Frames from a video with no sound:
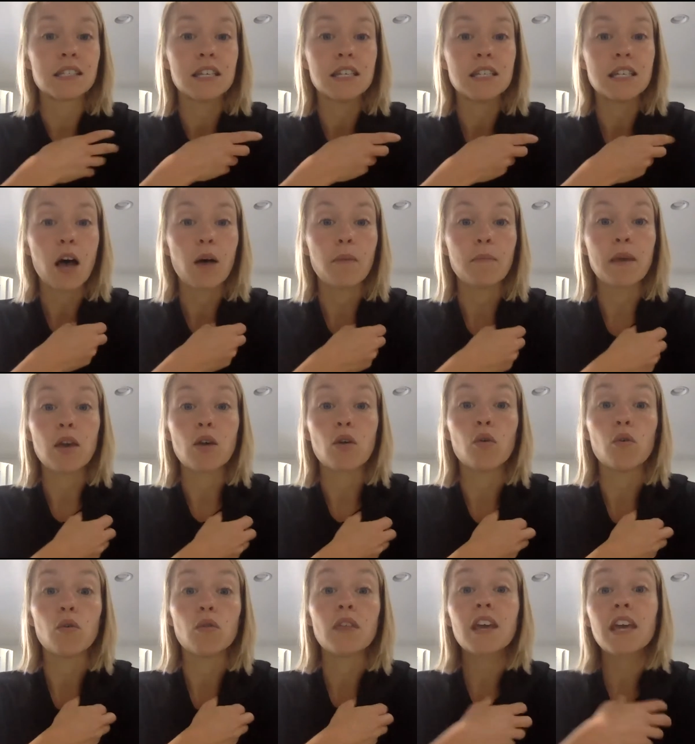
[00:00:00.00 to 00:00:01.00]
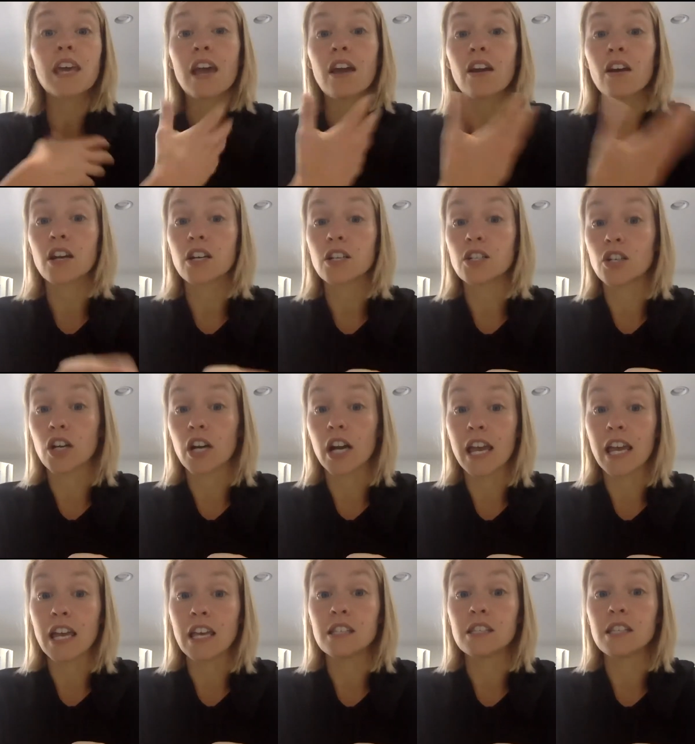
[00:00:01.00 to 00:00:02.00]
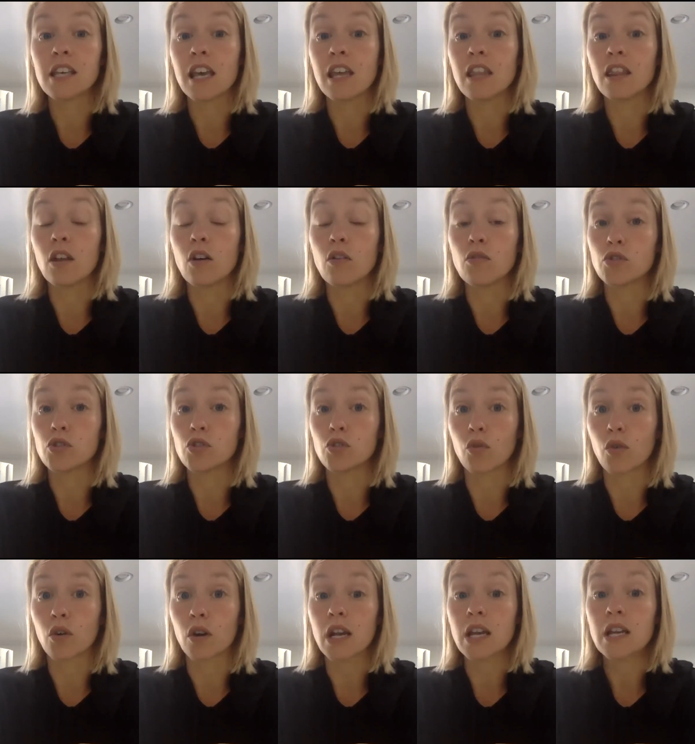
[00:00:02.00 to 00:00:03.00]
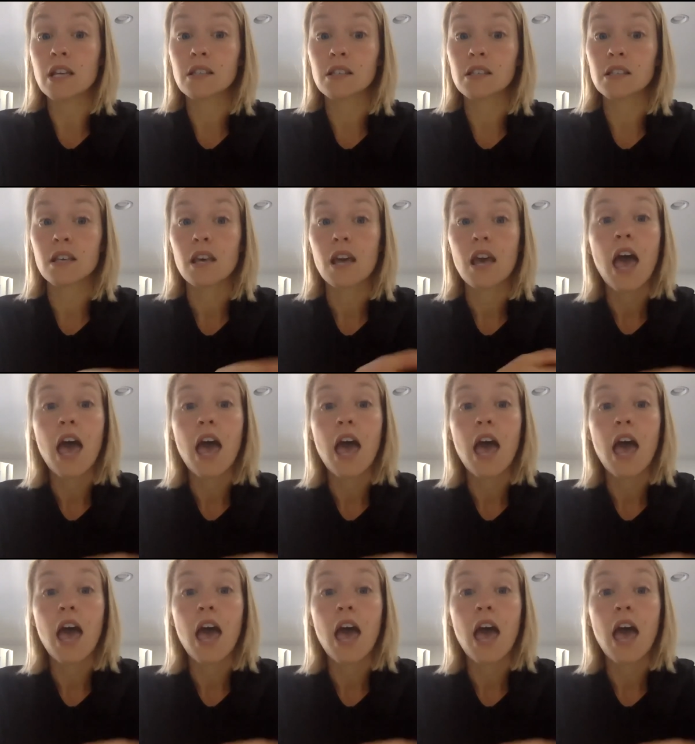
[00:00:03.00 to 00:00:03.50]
to tell me who the character is in those stories.